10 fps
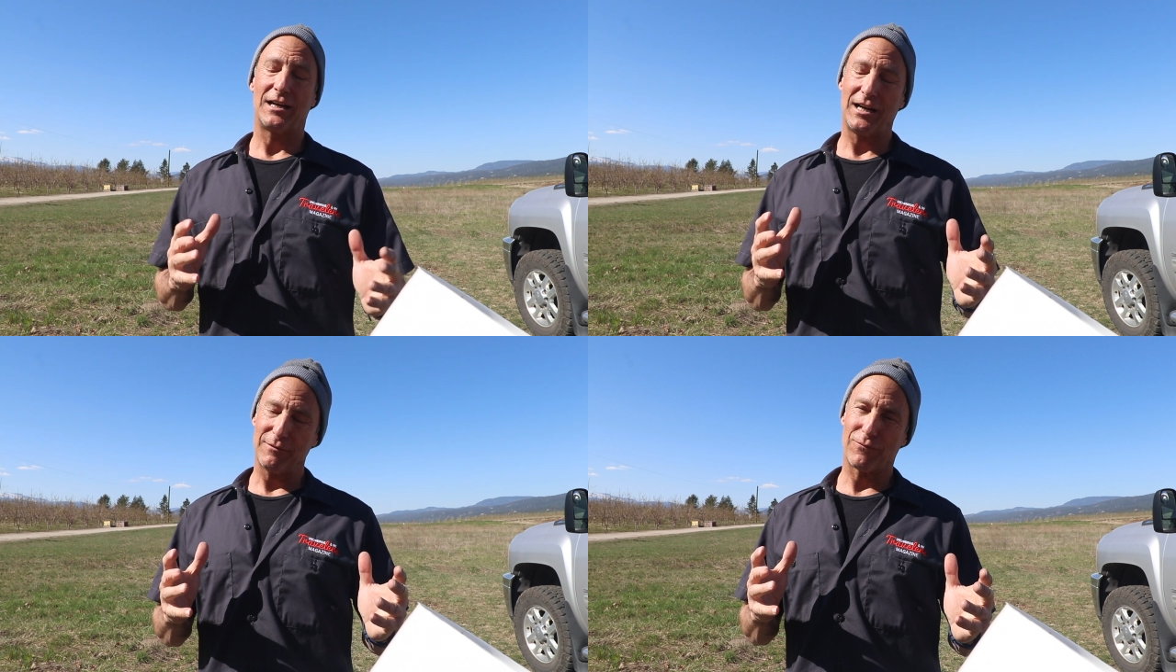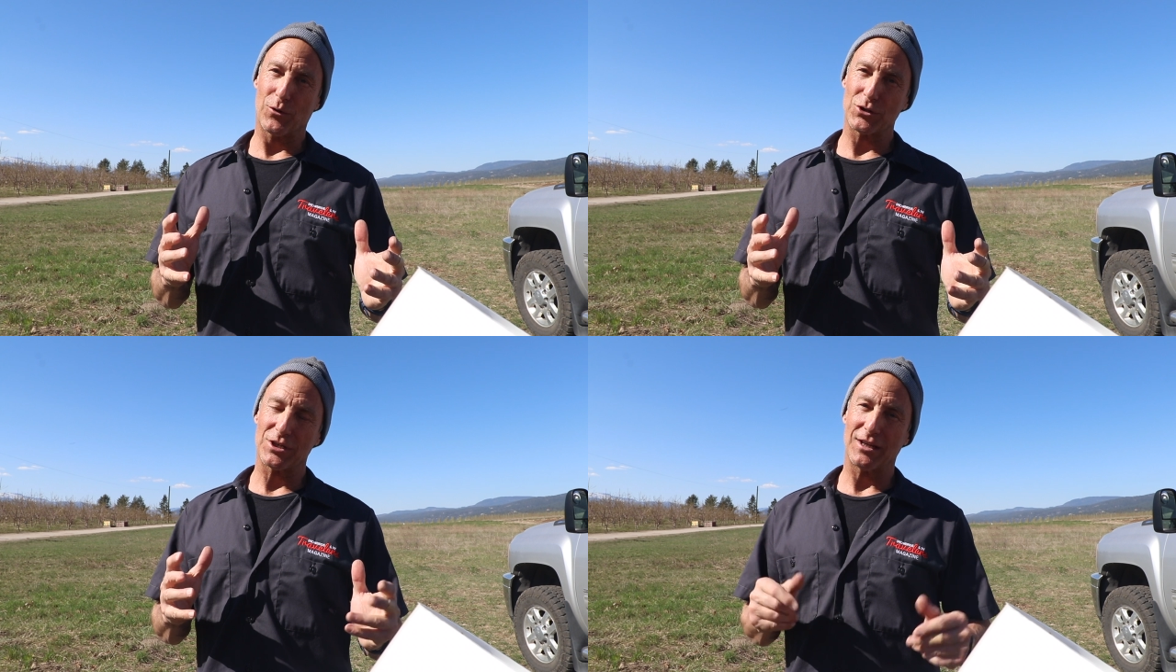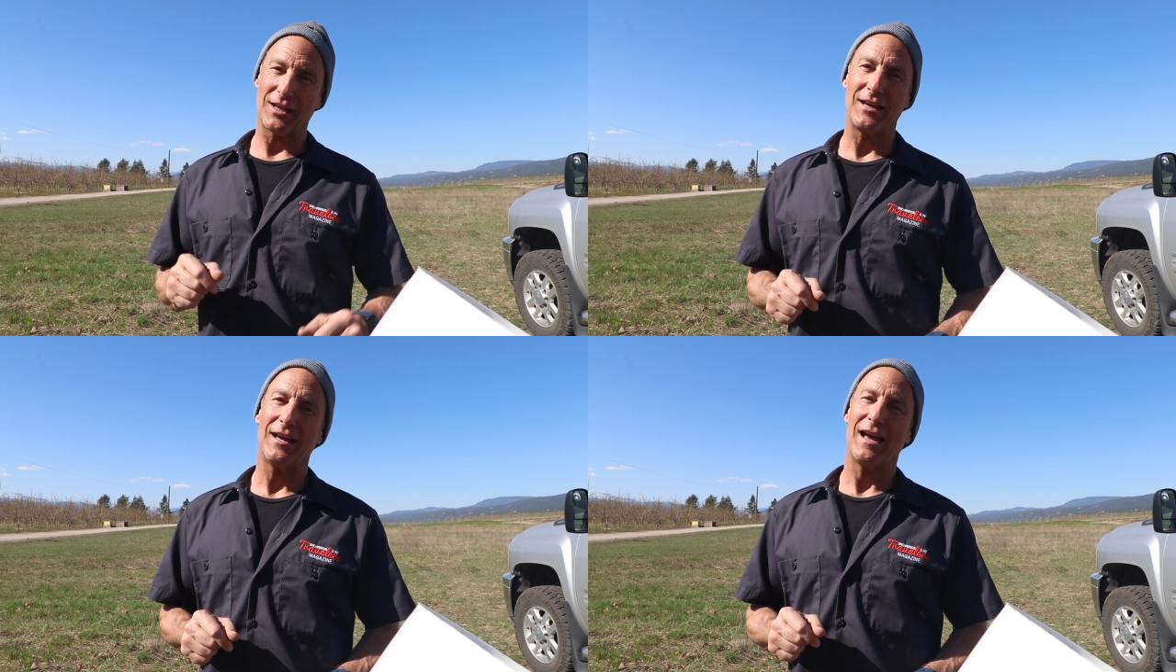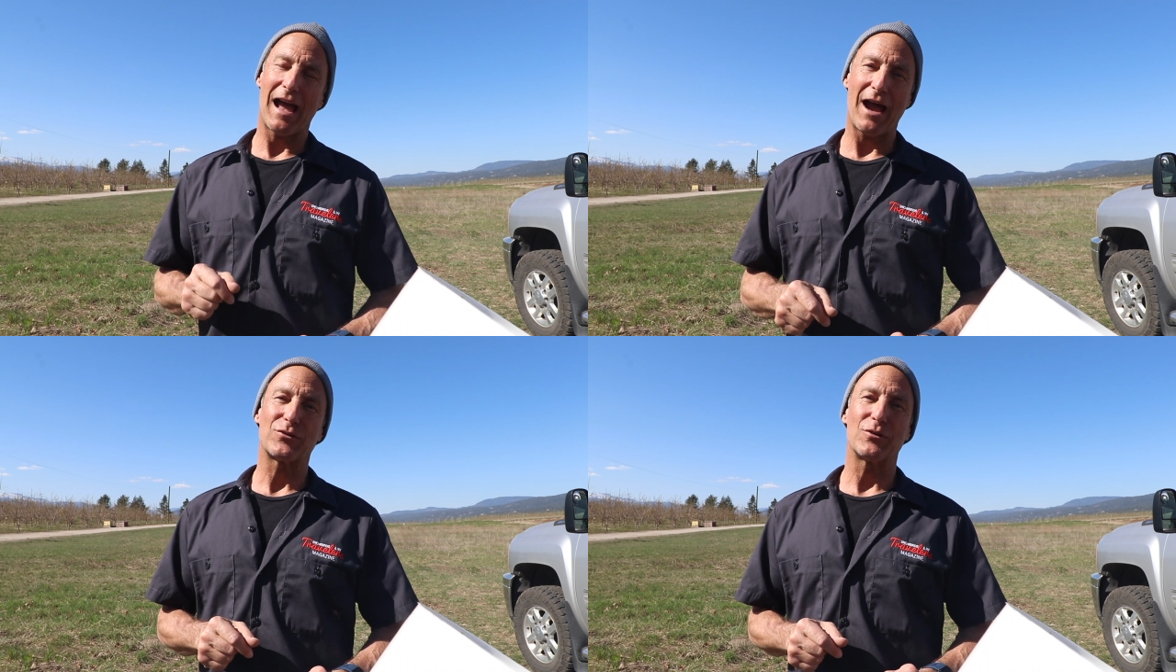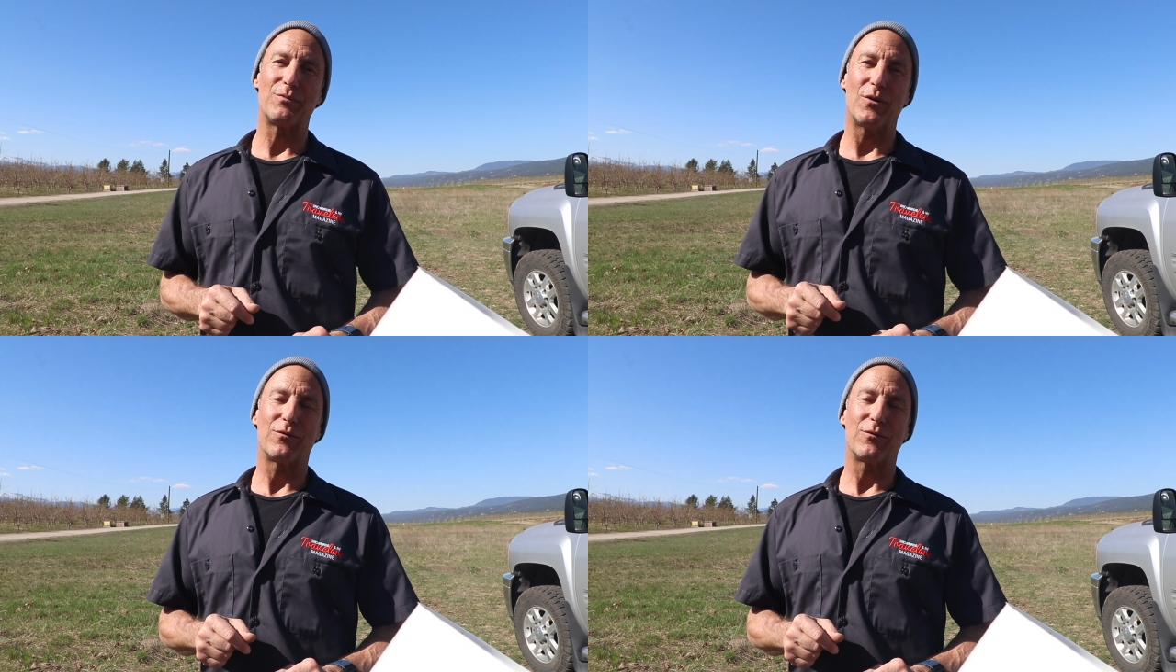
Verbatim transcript: Unfortunately, after about